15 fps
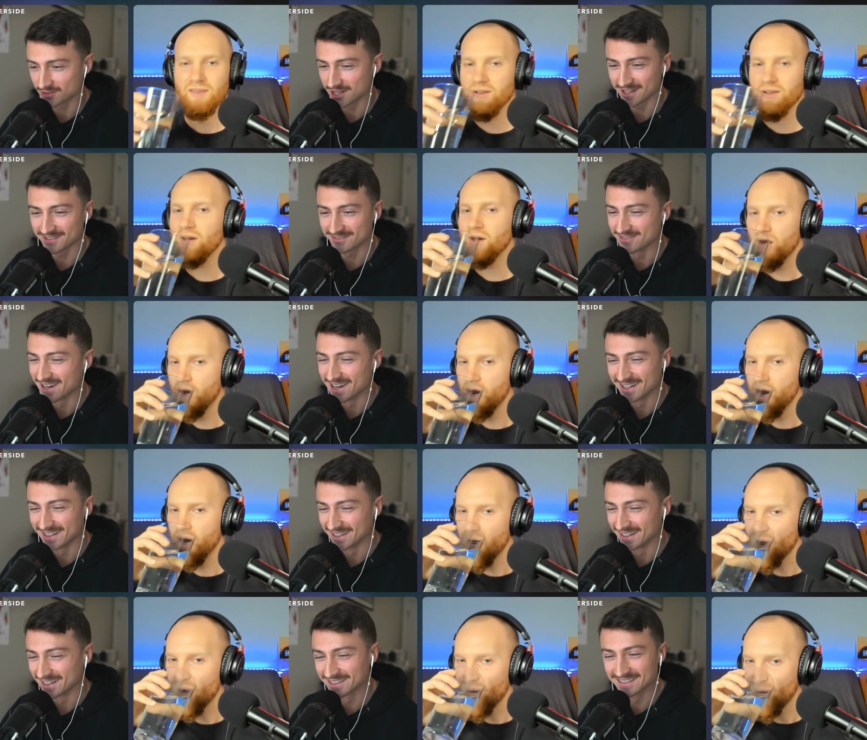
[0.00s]
Speaker 1: checked my
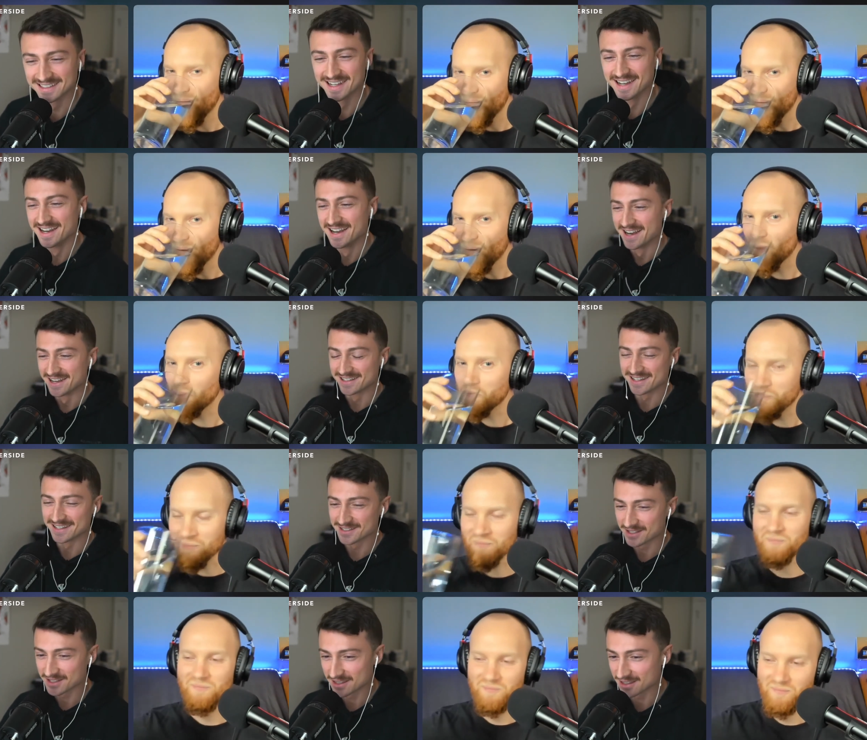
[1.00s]
analytics. It doesn't,
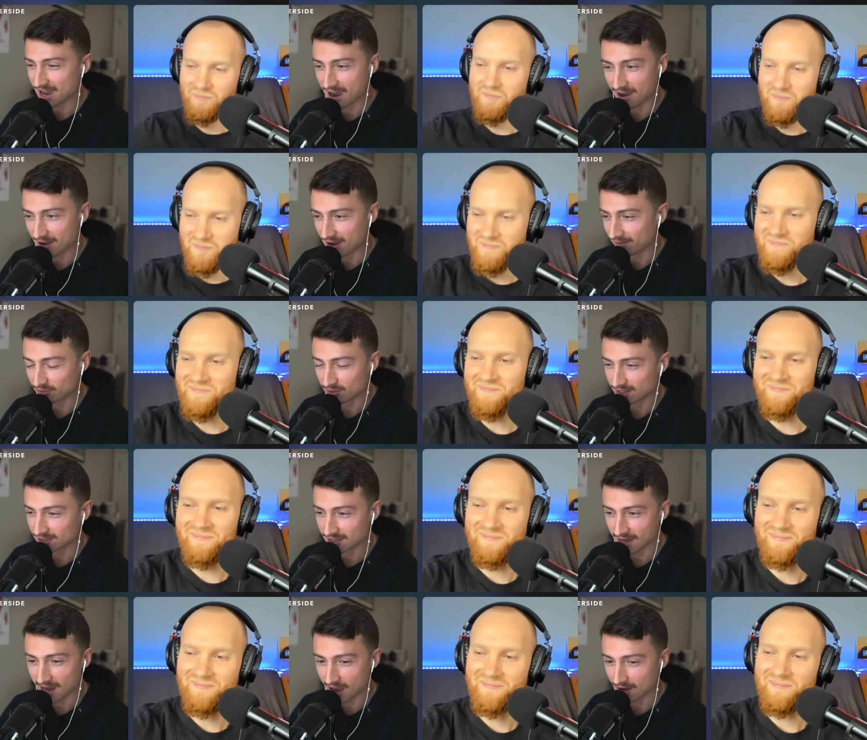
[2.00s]
mm-hmm. a- after that, it's like
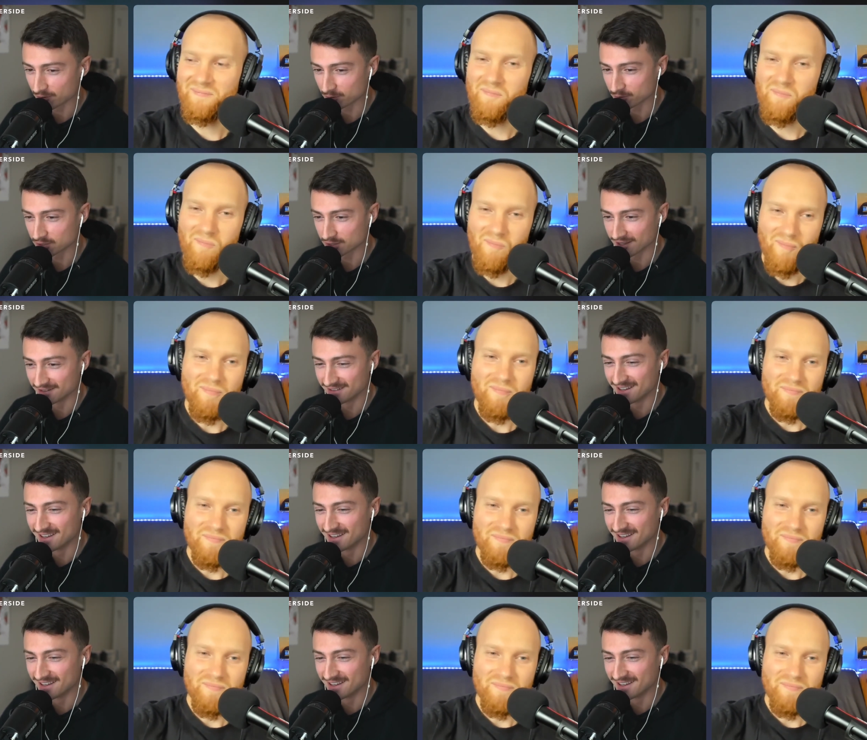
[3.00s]
half a percent.